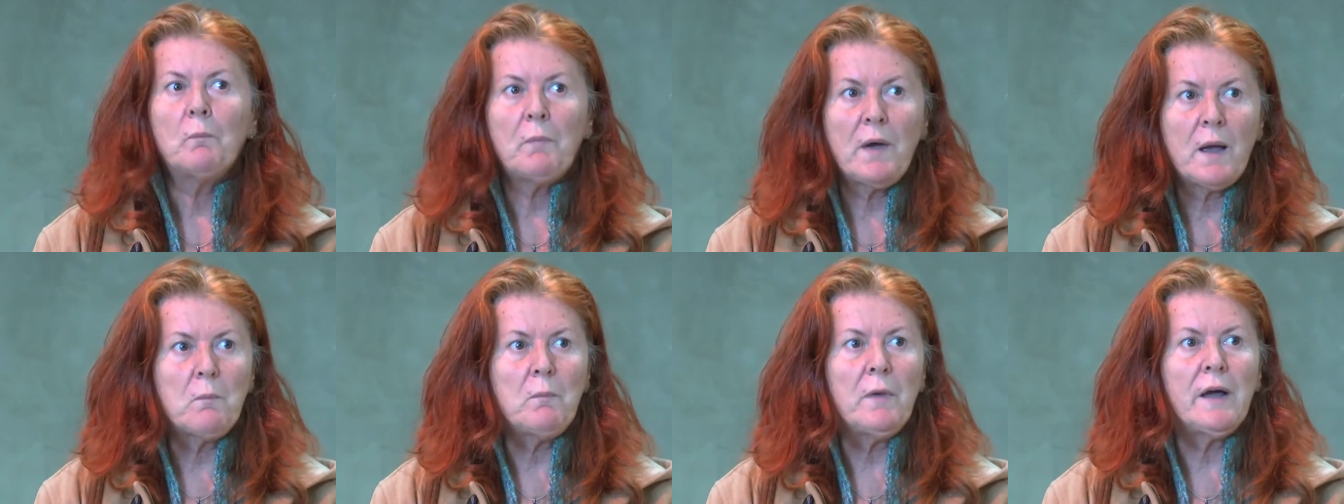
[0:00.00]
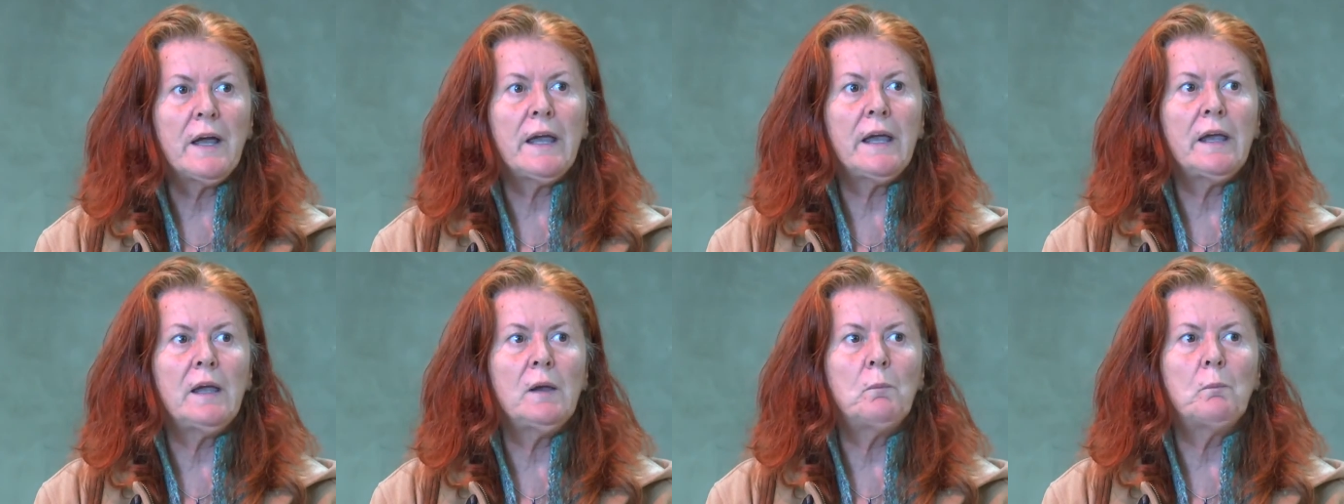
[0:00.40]
buy
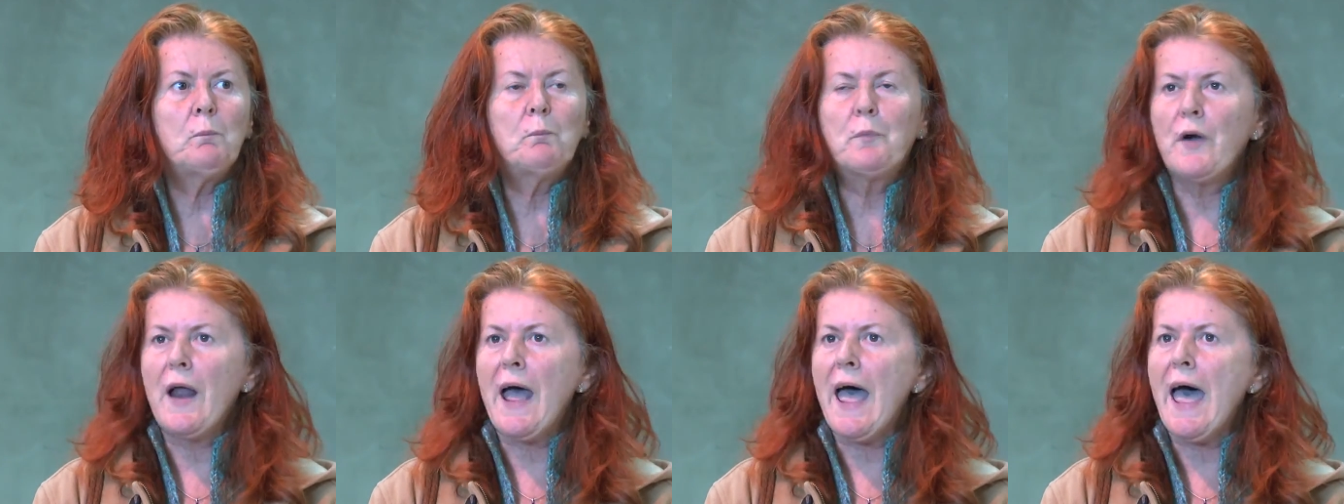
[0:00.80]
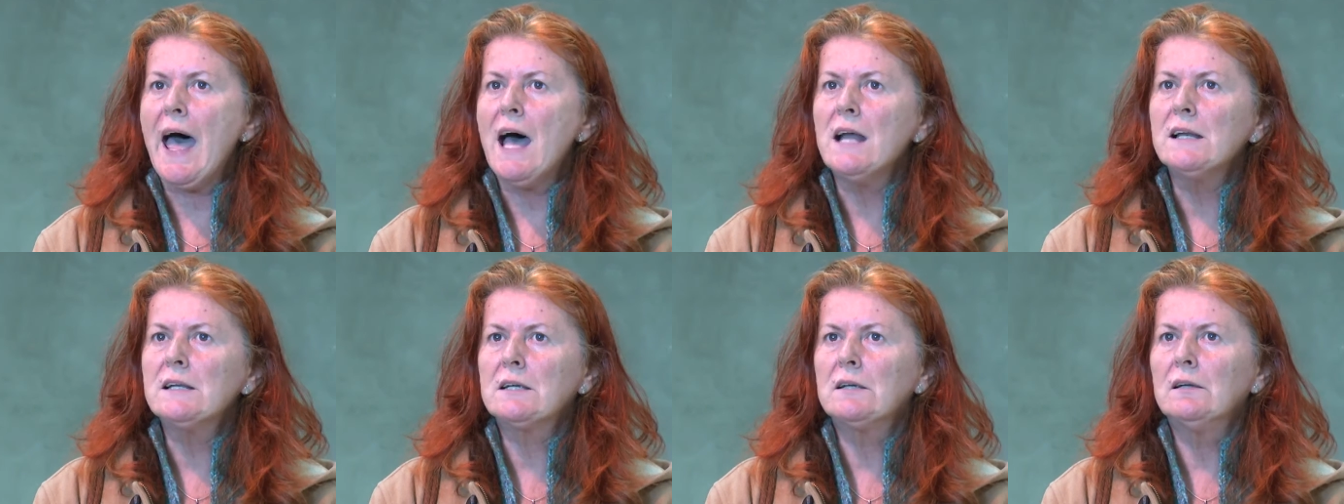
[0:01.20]
my
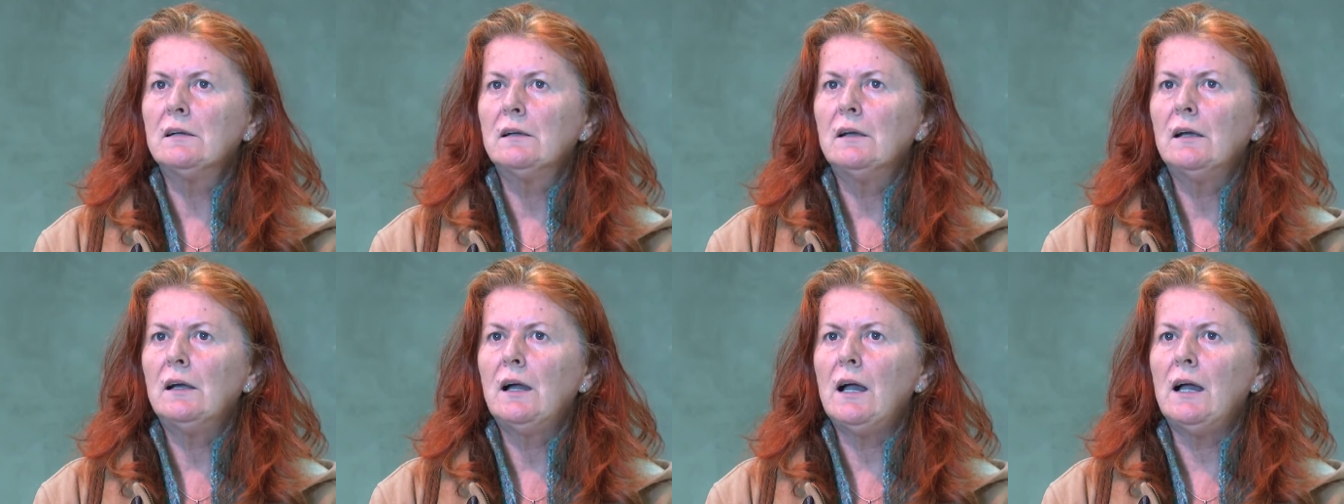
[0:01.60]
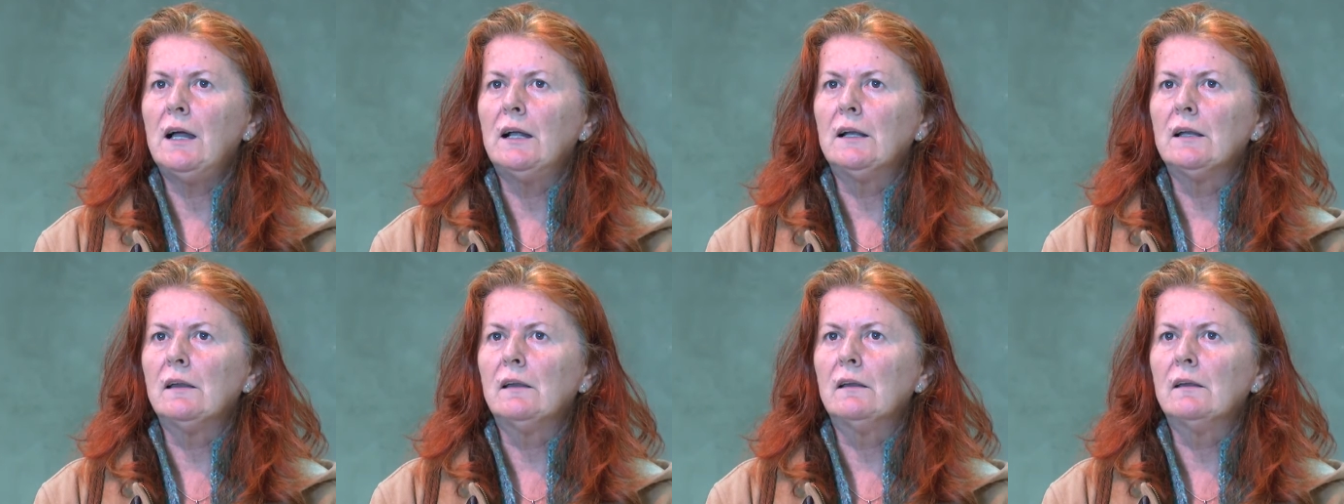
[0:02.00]
bread
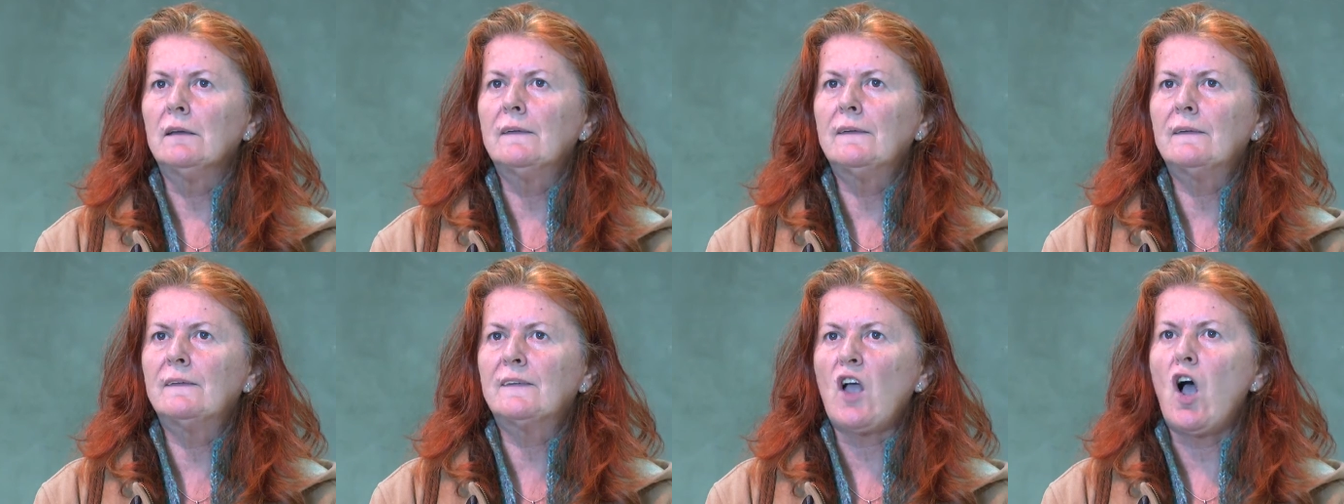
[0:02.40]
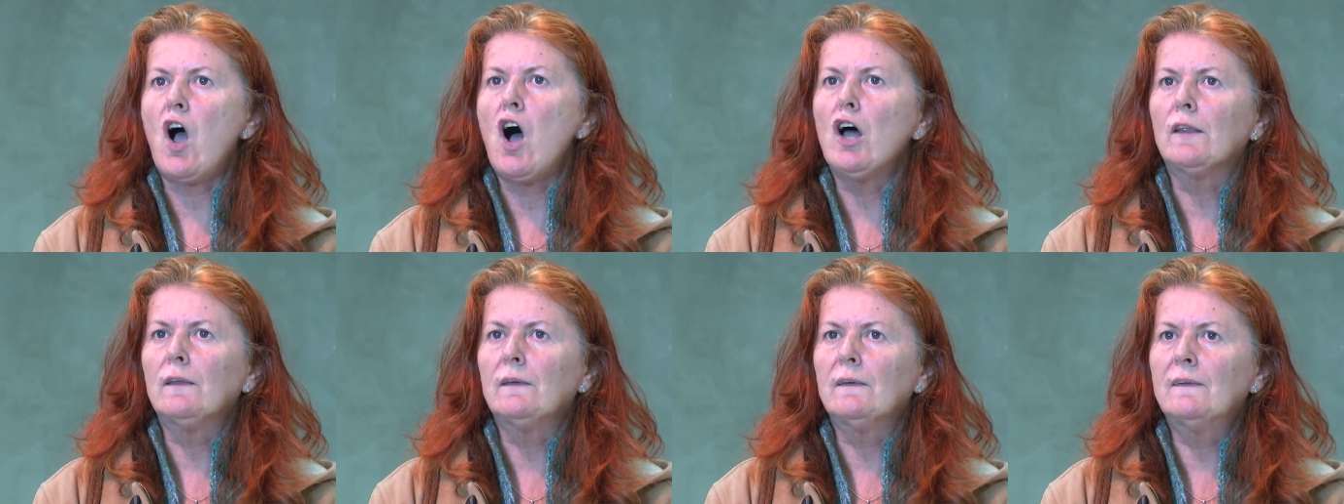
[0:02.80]
and
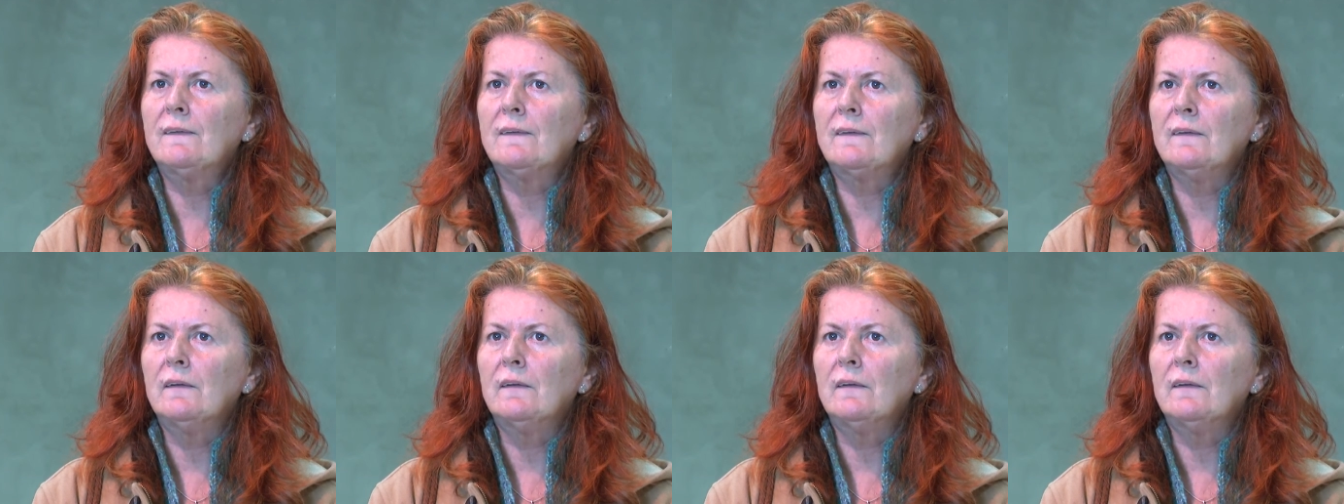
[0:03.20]
scones,